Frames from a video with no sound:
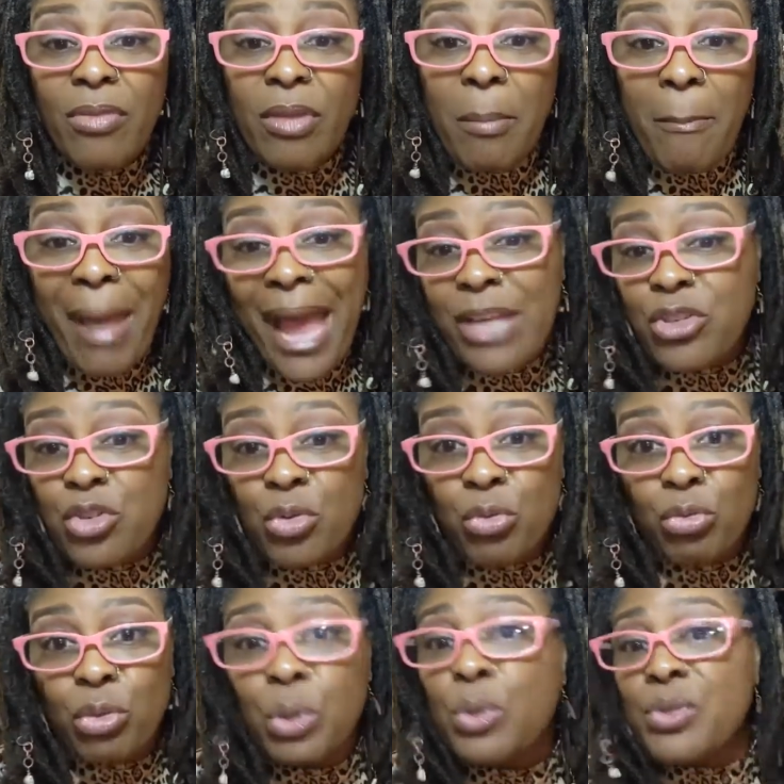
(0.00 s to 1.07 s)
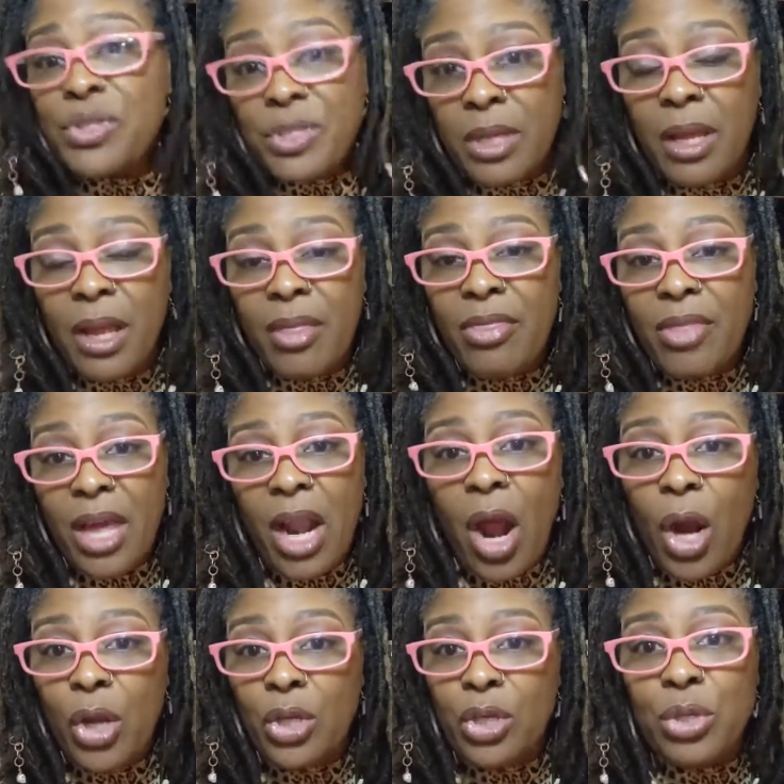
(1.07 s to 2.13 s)
the master roots that
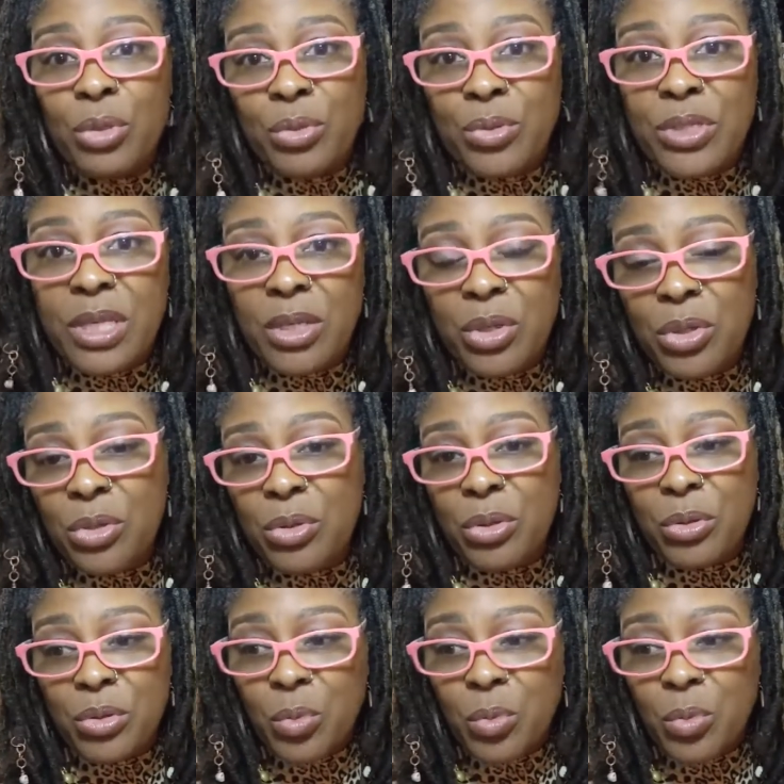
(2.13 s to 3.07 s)
are used in hoodoo.